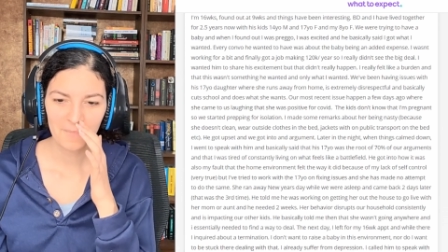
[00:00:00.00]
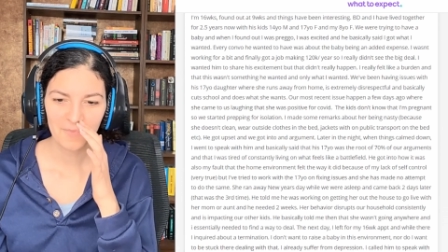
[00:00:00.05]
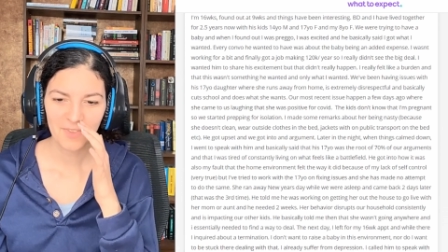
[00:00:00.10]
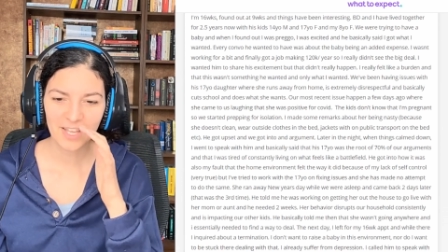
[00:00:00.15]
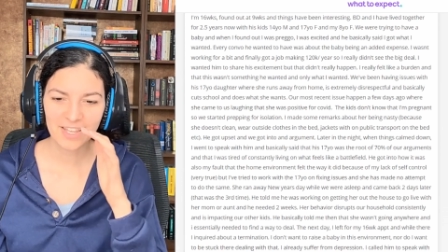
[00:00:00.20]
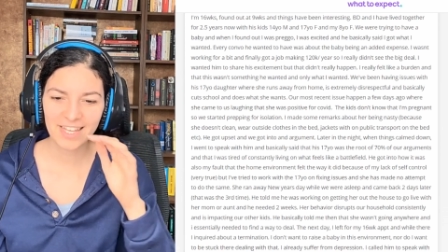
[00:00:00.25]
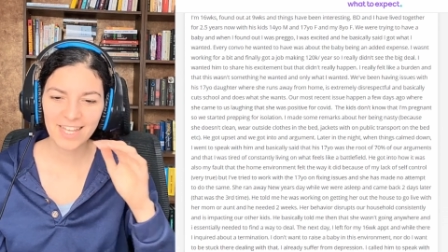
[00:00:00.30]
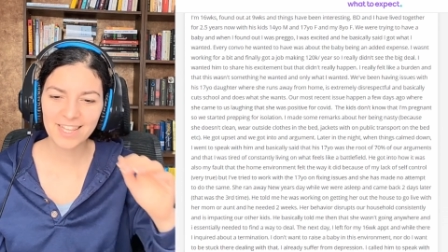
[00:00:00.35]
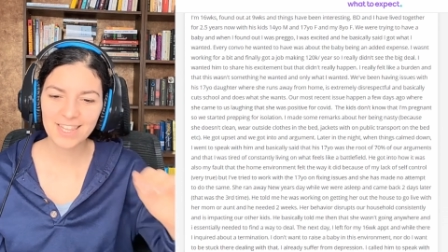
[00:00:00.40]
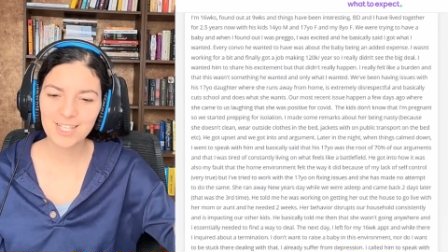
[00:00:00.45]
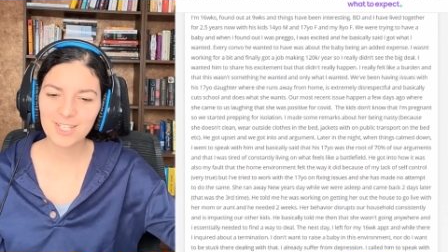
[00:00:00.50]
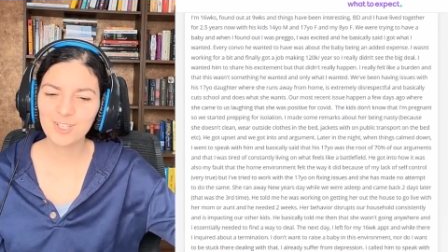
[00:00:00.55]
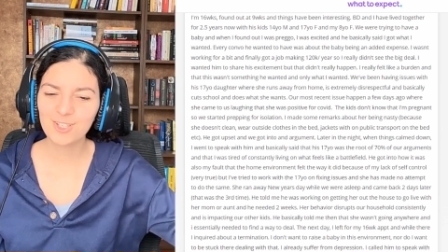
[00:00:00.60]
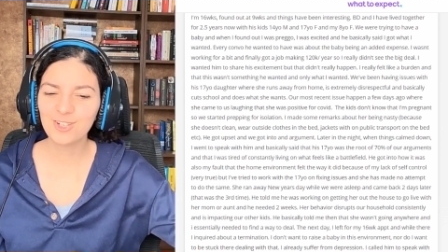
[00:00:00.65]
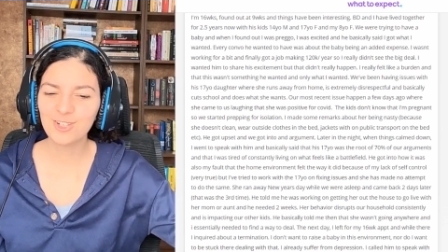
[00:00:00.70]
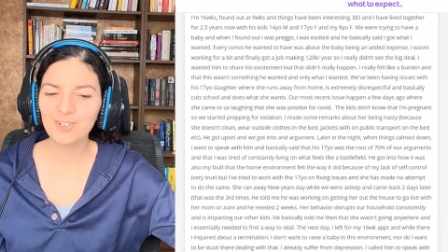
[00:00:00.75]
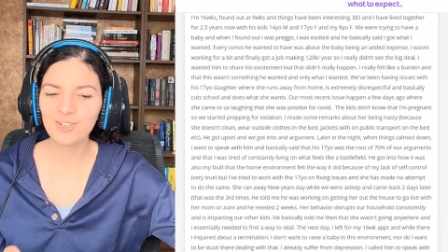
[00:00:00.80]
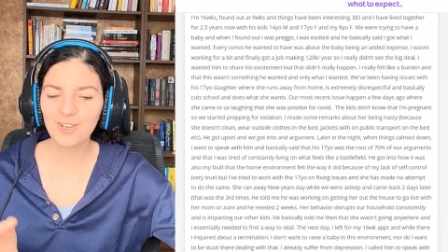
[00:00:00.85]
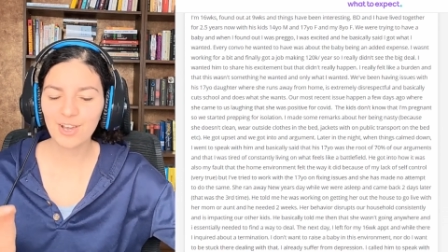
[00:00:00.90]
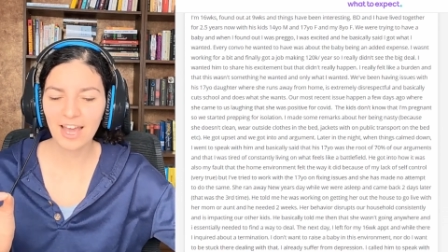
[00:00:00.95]
And then, you
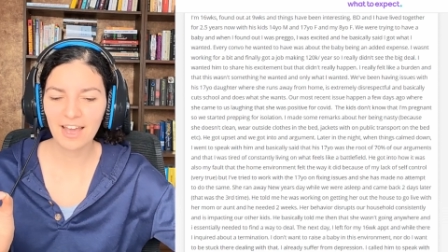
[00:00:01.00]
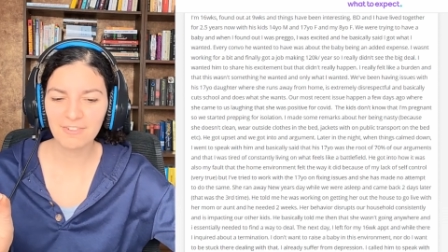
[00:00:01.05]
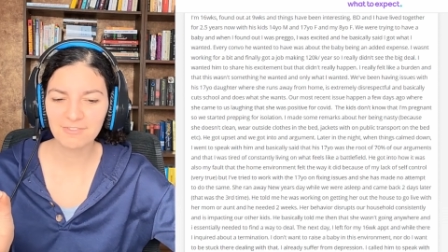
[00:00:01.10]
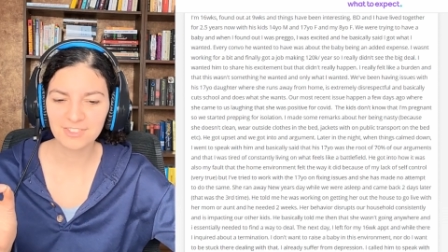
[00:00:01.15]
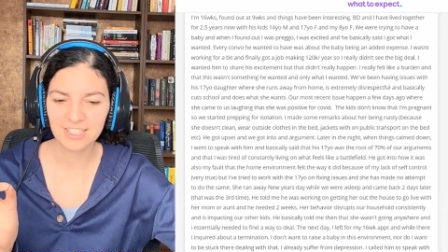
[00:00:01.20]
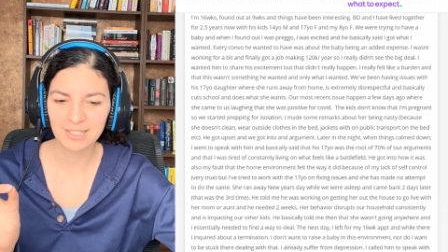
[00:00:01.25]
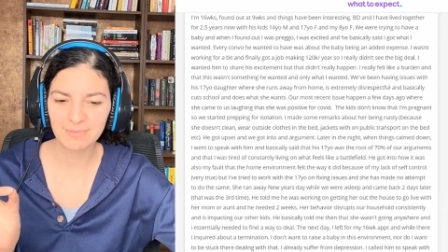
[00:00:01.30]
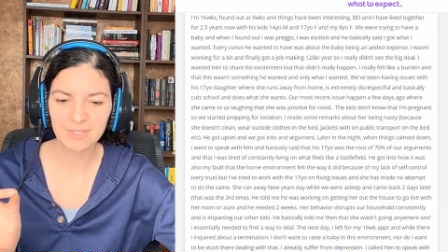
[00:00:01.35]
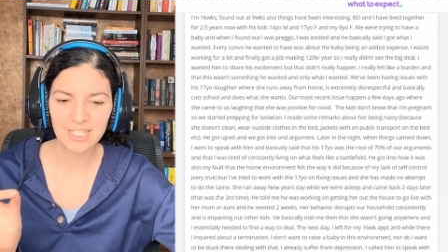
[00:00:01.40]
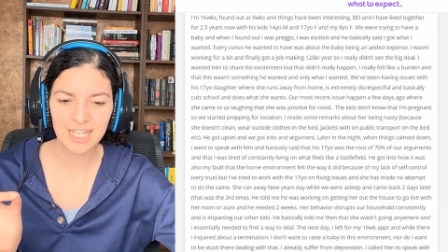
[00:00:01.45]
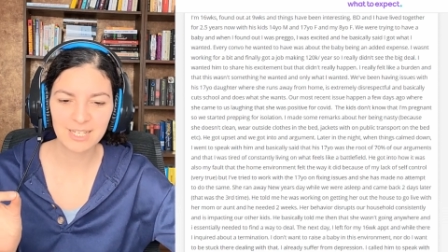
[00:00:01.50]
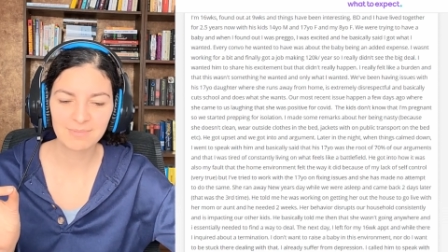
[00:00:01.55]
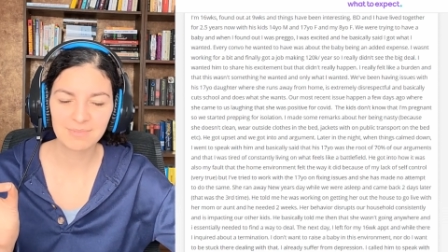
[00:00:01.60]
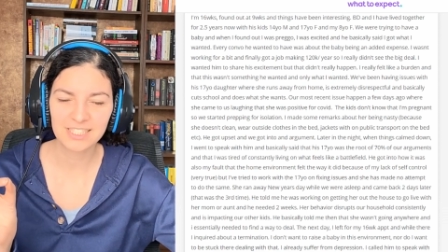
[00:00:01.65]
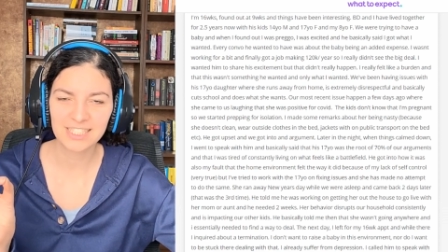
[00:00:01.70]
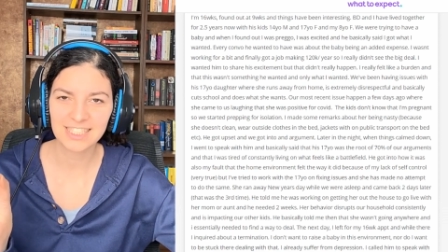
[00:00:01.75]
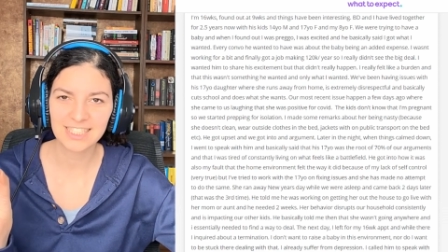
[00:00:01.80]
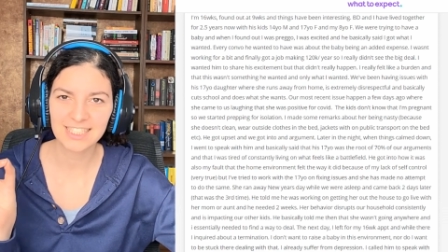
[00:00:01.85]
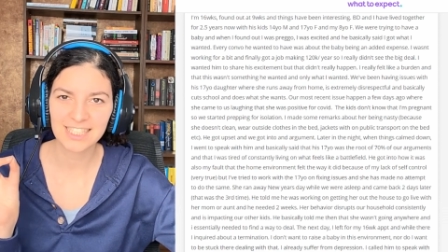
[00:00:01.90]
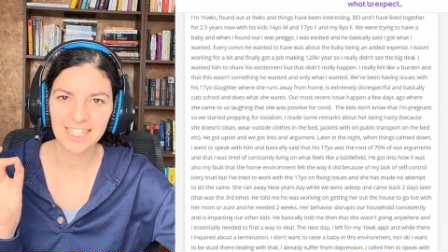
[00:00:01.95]
have sometimes
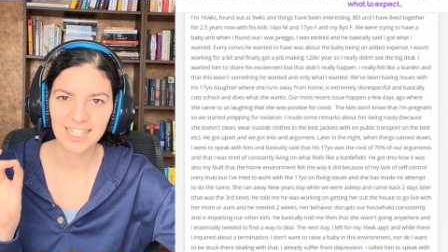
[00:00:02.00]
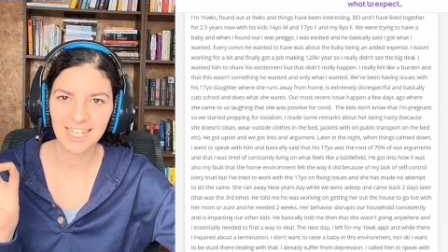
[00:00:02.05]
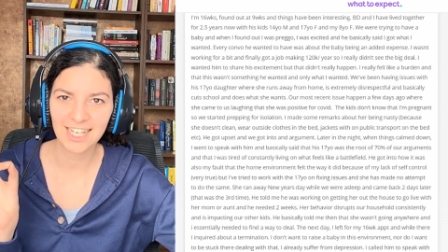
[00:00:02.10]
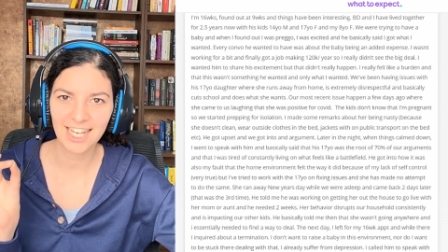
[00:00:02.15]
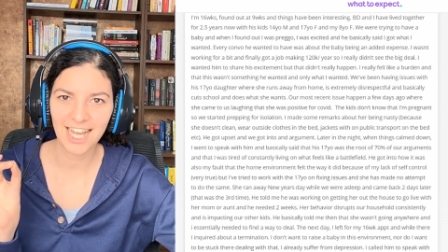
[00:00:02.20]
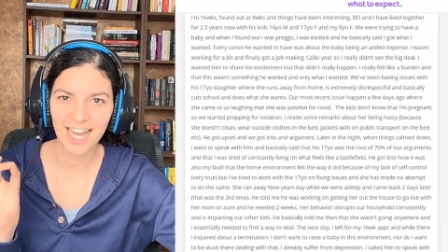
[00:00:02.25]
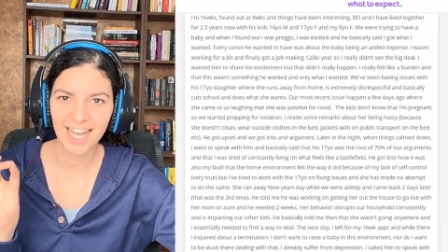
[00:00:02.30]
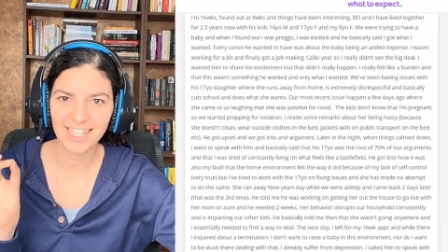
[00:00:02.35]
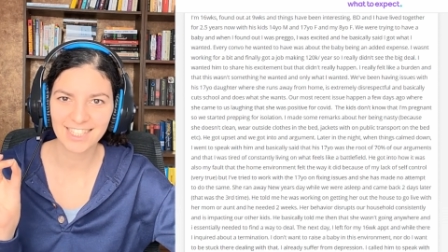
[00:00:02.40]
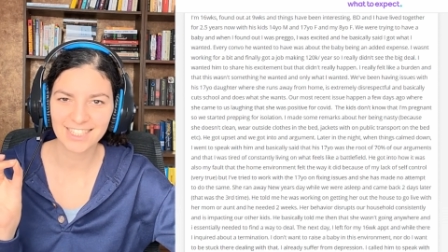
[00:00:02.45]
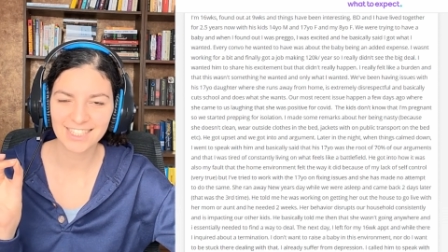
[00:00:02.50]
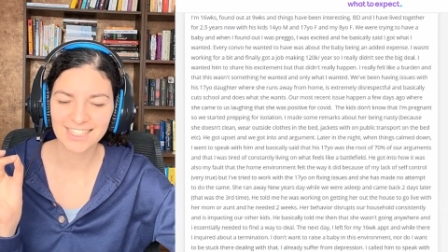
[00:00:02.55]
these little lines,